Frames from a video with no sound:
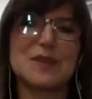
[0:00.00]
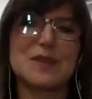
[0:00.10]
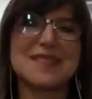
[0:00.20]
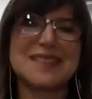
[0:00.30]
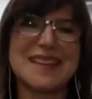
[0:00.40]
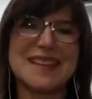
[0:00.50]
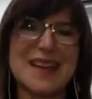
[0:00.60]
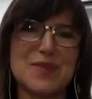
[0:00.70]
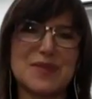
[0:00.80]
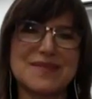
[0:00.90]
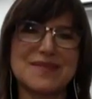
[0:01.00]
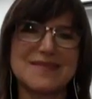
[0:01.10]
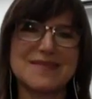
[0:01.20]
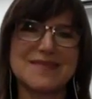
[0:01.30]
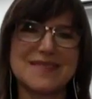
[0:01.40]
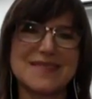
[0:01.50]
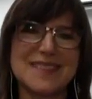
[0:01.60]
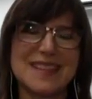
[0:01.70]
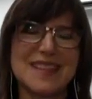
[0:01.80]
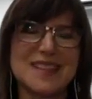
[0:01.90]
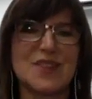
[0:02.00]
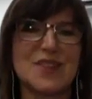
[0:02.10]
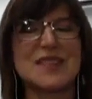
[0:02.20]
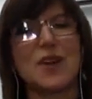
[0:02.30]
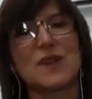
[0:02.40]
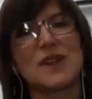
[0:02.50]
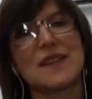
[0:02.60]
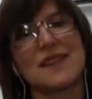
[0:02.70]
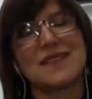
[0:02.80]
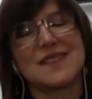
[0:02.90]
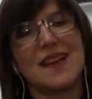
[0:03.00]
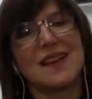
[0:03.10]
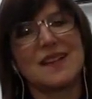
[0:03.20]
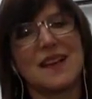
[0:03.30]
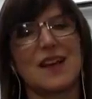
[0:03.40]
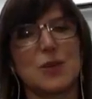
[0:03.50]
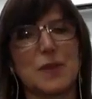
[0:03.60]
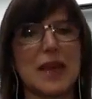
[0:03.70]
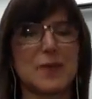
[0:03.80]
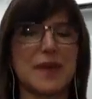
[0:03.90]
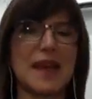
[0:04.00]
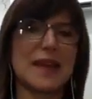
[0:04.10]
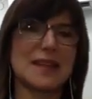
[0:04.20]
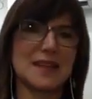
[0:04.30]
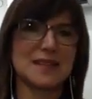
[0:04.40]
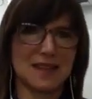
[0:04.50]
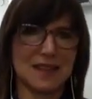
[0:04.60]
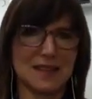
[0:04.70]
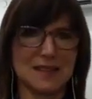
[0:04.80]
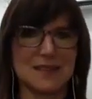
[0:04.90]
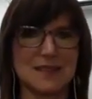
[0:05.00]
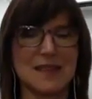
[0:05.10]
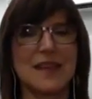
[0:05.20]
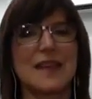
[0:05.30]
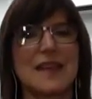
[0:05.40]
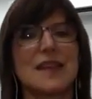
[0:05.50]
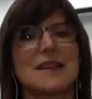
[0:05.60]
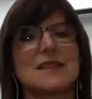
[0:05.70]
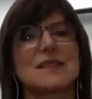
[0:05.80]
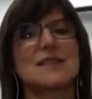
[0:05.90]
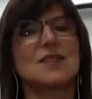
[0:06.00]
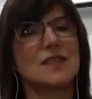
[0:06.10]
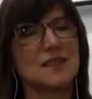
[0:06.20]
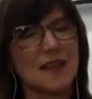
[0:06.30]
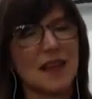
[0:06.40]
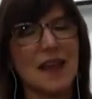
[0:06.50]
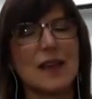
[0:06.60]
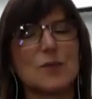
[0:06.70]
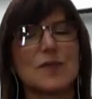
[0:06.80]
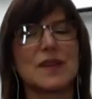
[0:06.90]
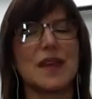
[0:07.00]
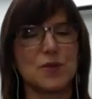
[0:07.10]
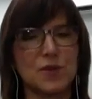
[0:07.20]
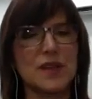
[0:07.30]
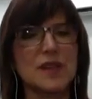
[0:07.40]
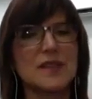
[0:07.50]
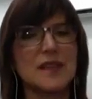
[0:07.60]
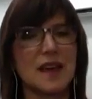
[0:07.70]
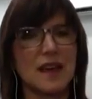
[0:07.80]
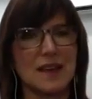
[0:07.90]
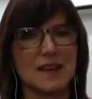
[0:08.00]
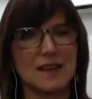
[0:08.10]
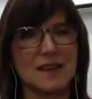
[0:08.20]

to sync up. So it's not one of these hug, hug, pat, pat, kiss, kiss. It's just stop and really hug